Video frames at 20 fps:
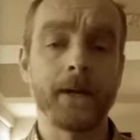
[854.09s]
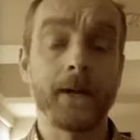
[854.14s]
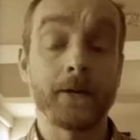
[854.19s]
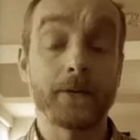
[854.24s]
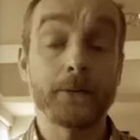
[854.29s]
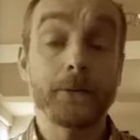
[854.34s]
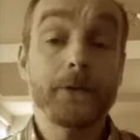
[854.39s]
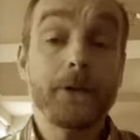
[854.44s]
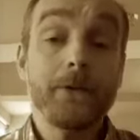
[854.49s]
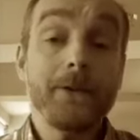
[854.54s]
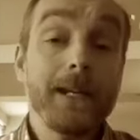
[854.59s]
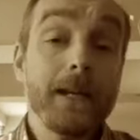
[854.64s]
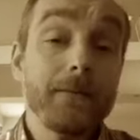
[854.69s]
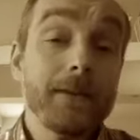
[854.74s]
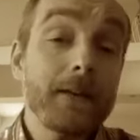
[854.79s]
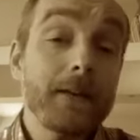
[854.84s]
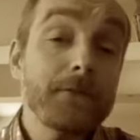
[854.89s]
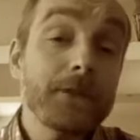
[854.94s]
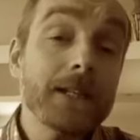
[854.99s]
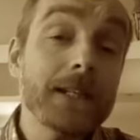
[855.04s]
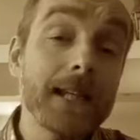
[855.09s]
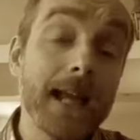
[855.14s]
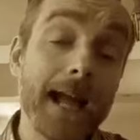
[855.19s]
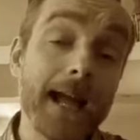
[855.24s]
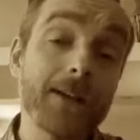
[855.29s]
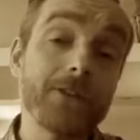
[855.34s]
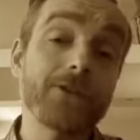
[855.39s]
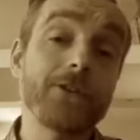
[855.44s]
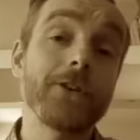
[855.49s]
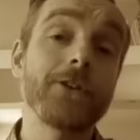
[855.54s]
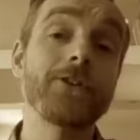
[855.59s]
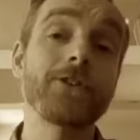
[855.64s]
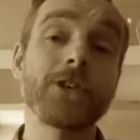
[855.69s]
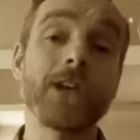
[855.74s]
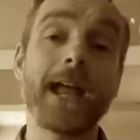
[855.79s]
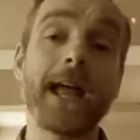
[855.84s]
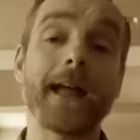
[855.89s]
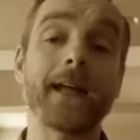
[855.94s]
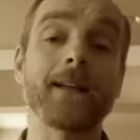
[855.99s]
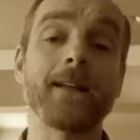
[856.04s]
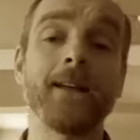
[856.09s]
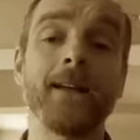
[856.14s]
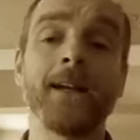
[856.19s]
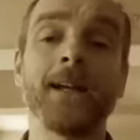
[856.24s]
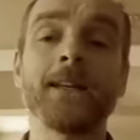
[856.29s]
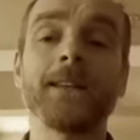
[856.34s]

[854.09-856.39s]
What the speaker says: so I don't even have to cash a check.